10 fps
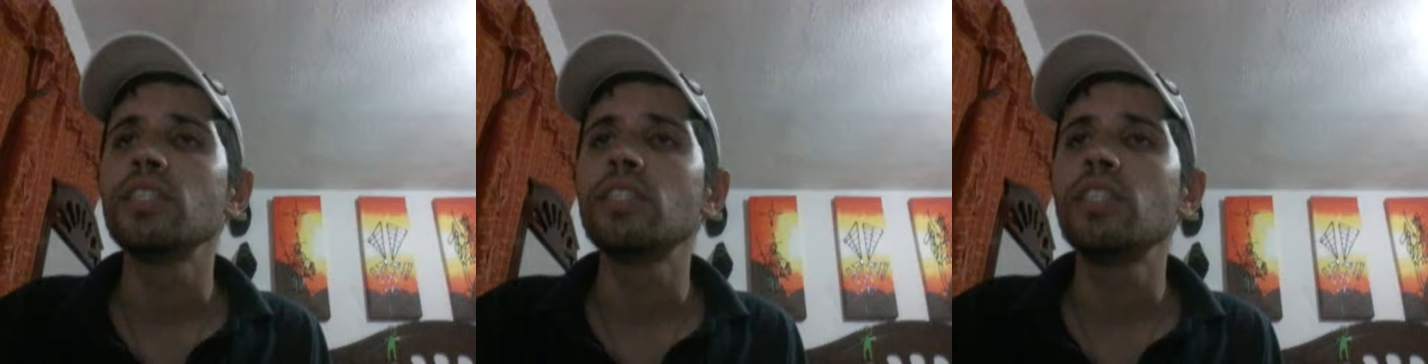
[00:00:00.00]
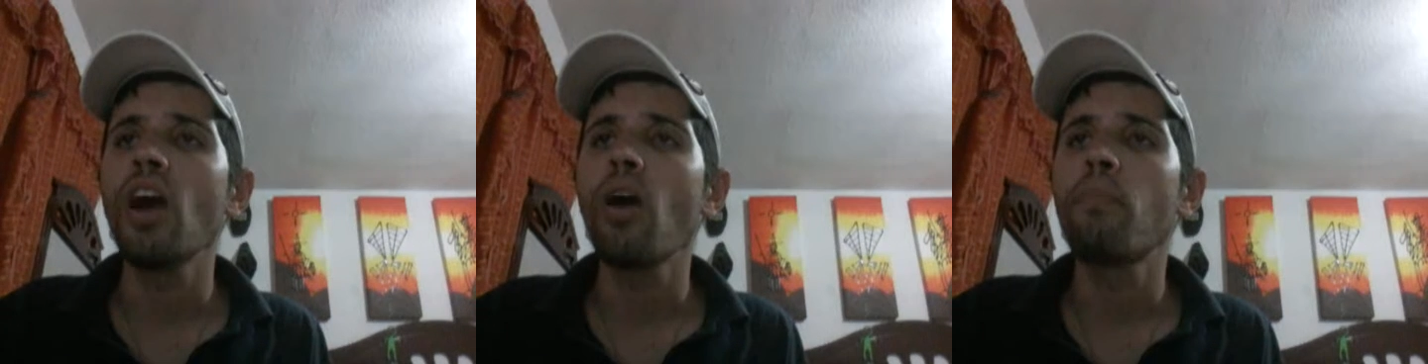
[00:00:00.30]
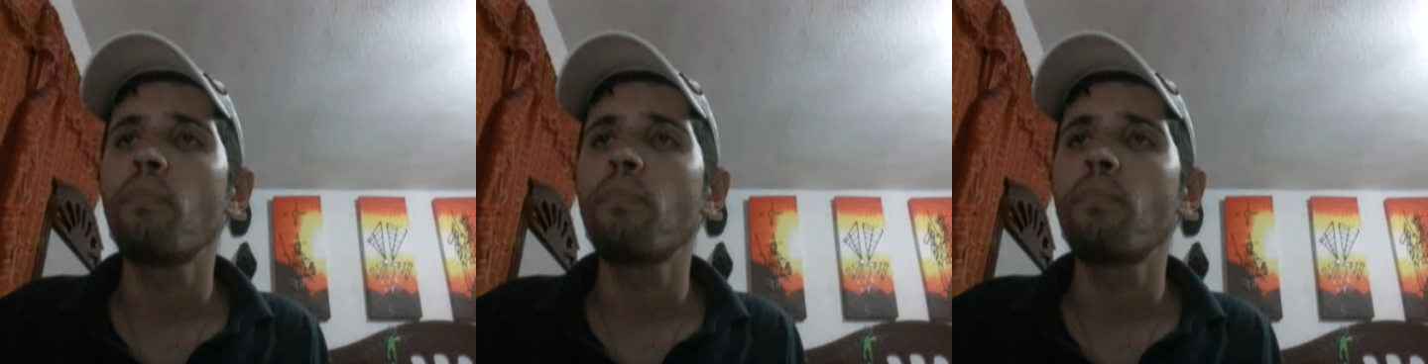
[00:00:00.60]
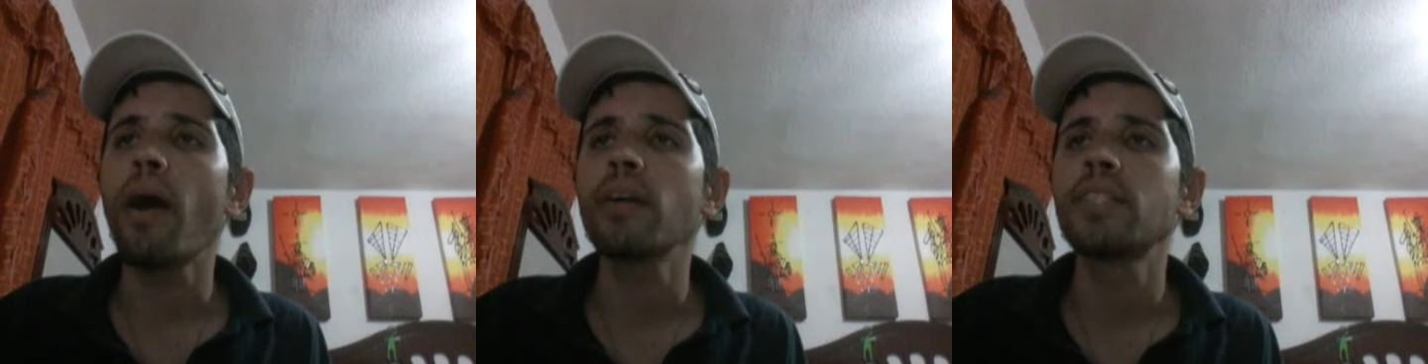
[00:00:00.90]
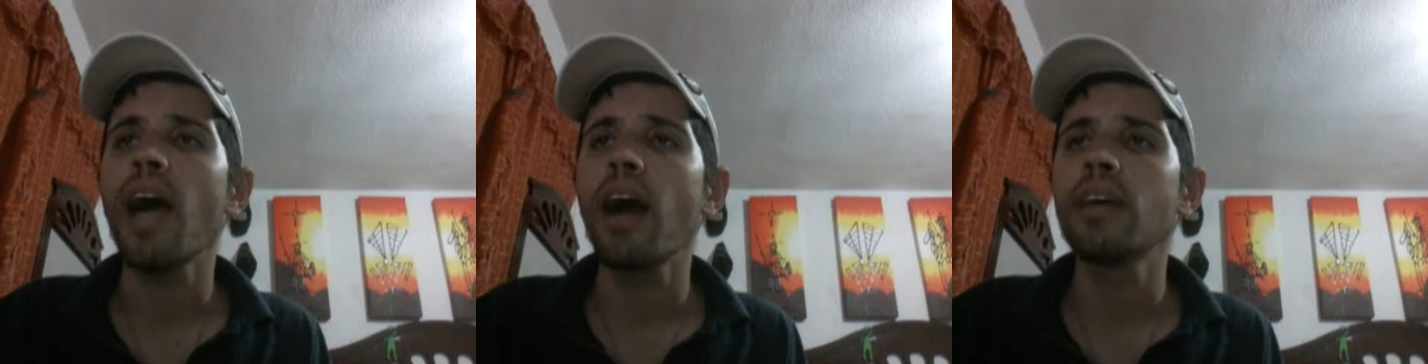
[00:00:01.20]

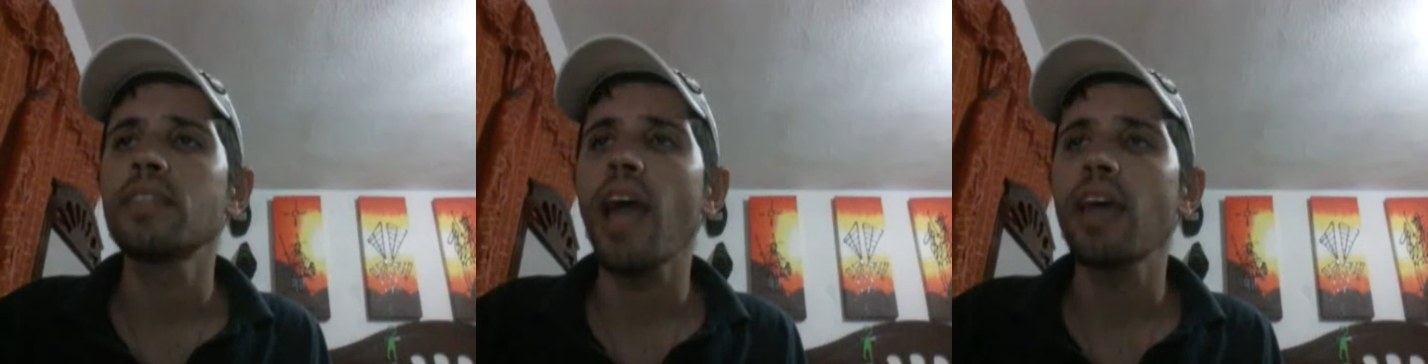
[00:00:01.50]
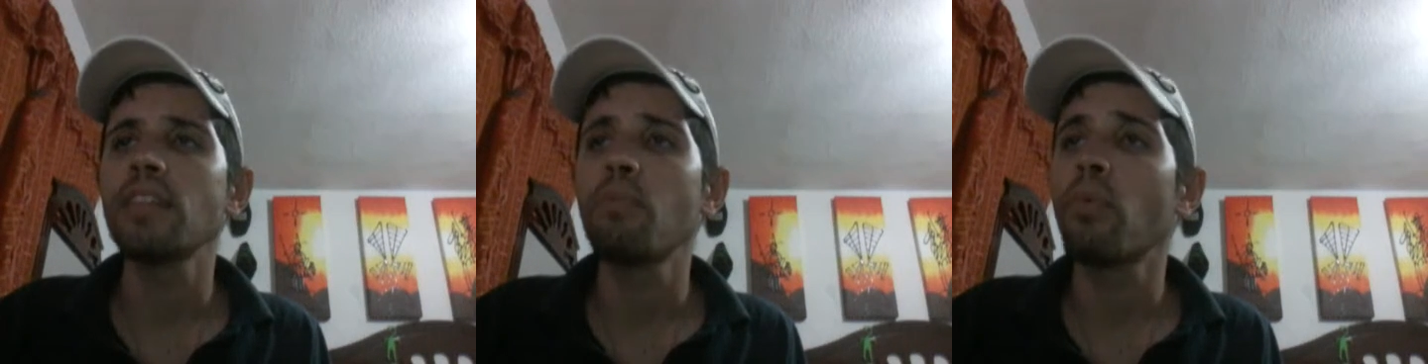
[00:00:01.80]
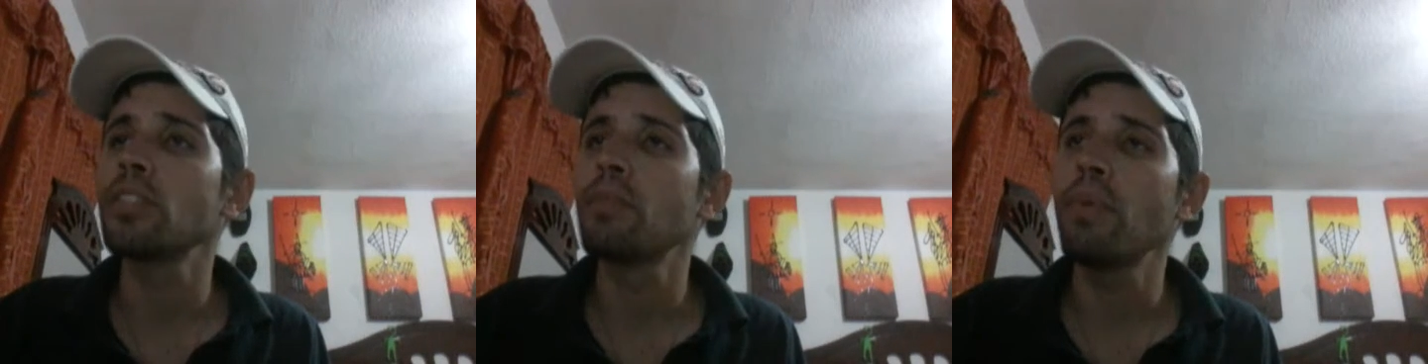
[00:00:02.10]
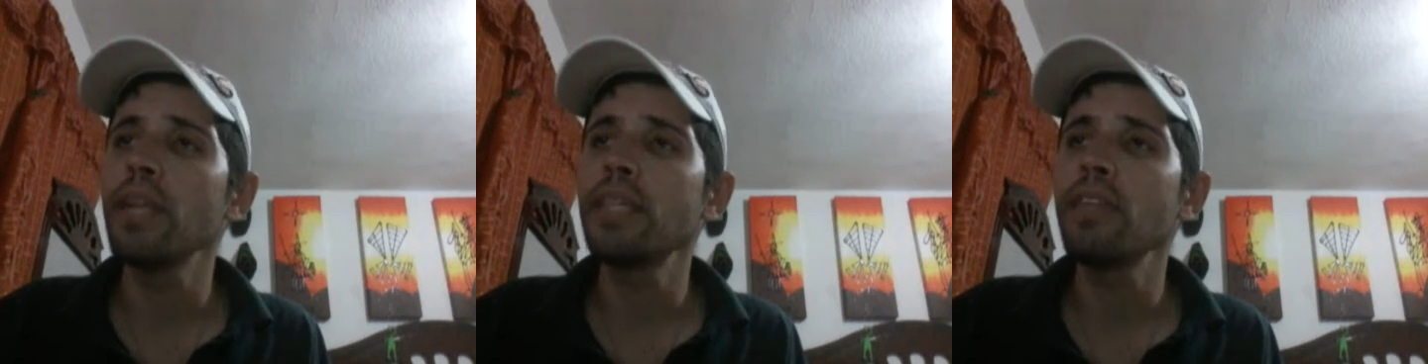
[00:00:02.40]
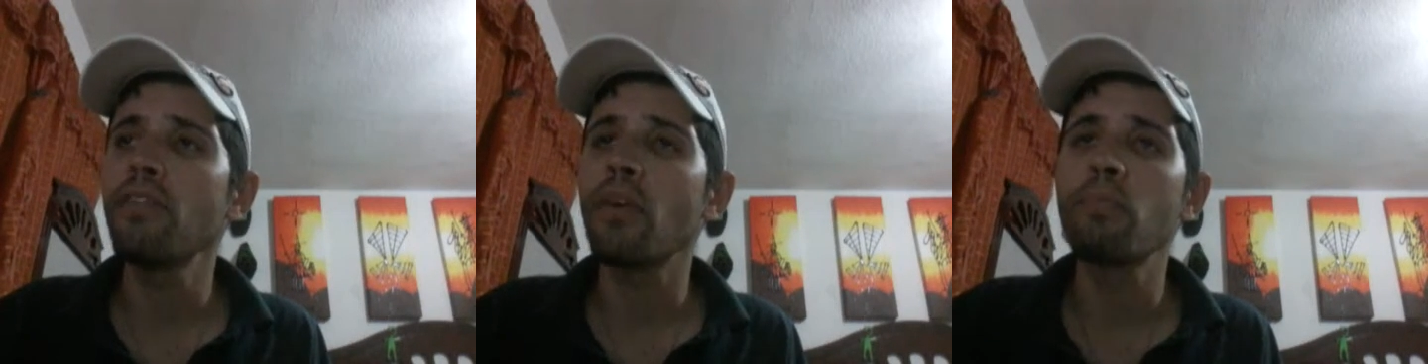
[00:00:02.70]
jeopardize and the
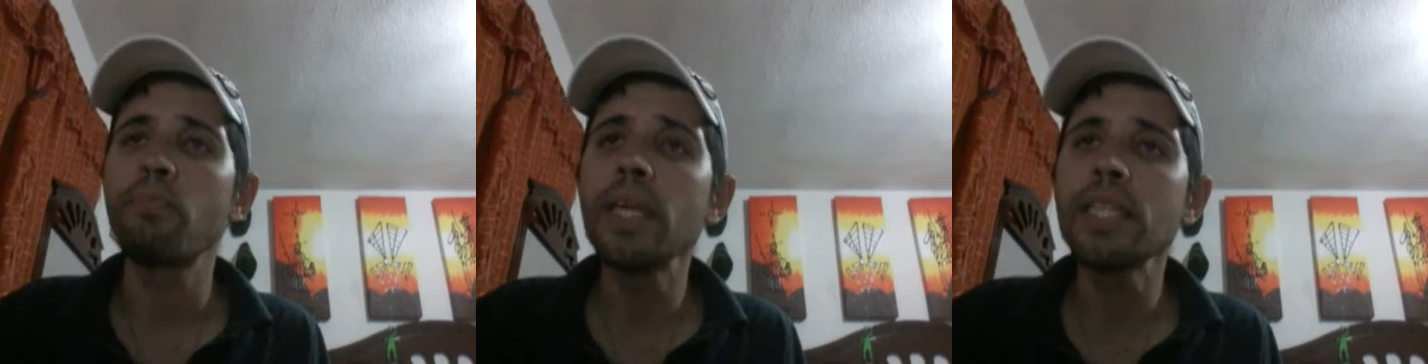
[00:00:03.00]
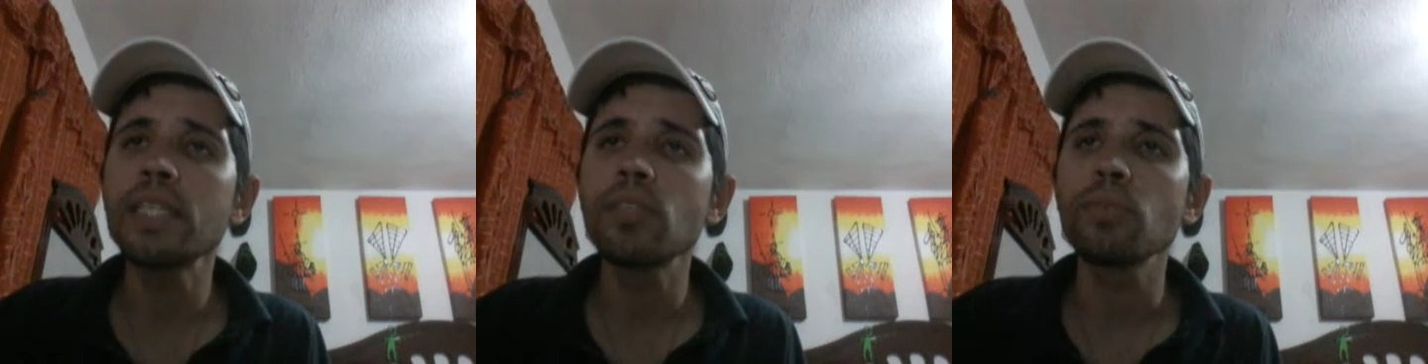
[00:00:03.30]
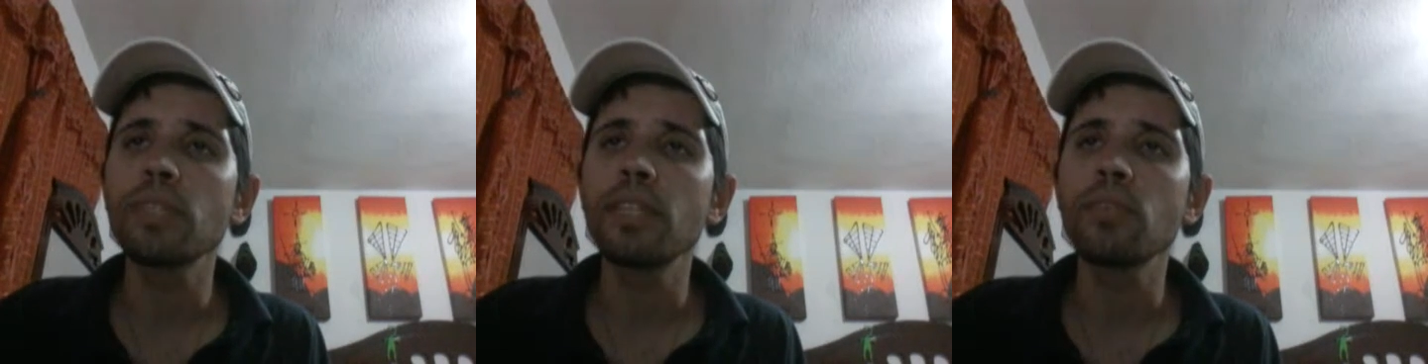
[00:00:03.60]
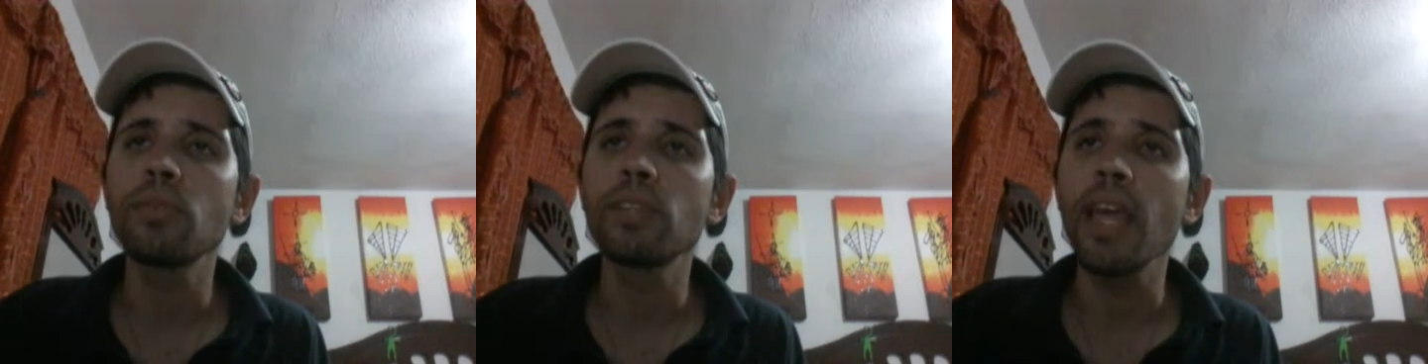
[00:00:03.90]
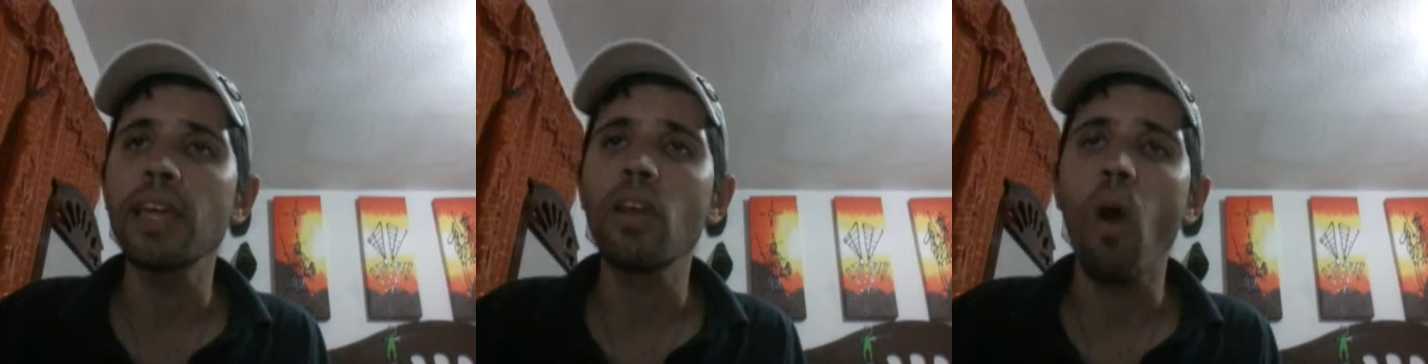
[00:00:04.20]
possibility for peace to
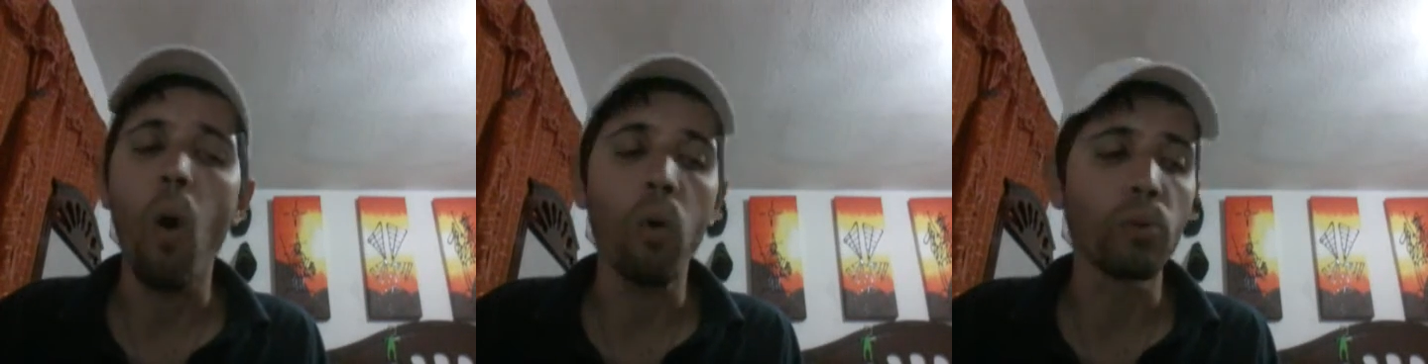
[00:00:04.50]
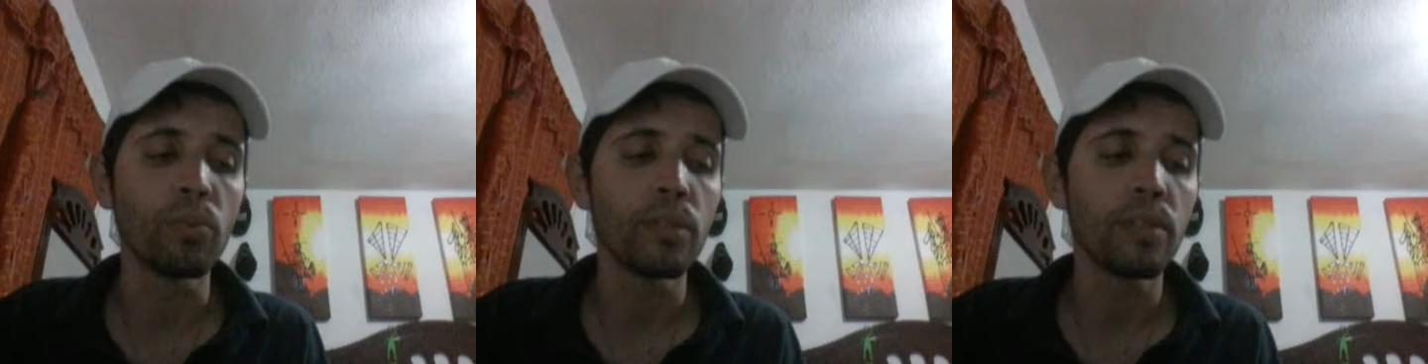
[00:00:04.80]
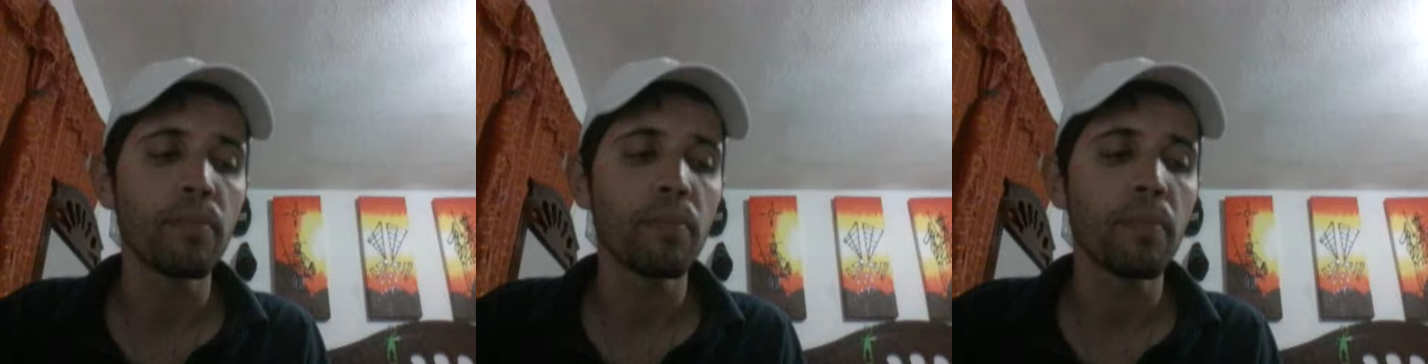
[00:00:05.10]
take hold.